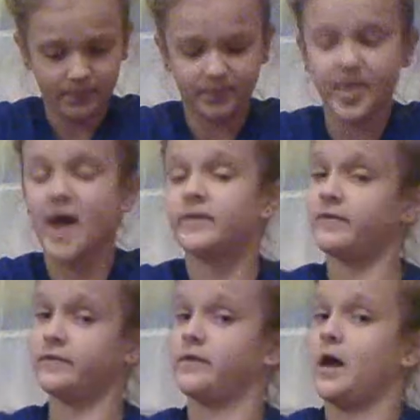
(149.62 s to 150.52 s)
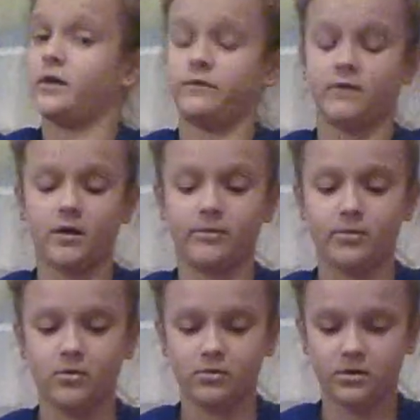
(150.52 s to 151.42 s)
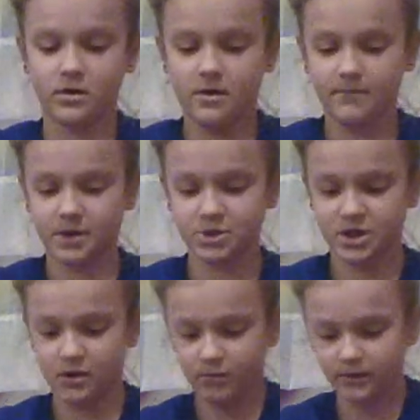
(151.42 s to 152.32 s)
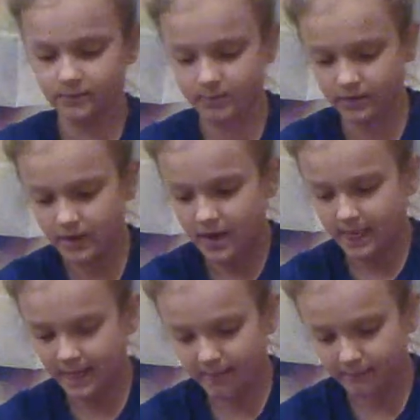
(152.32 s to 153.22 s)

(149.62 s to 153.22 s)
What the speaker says: that's a satisfying poke. I just can't wait to put that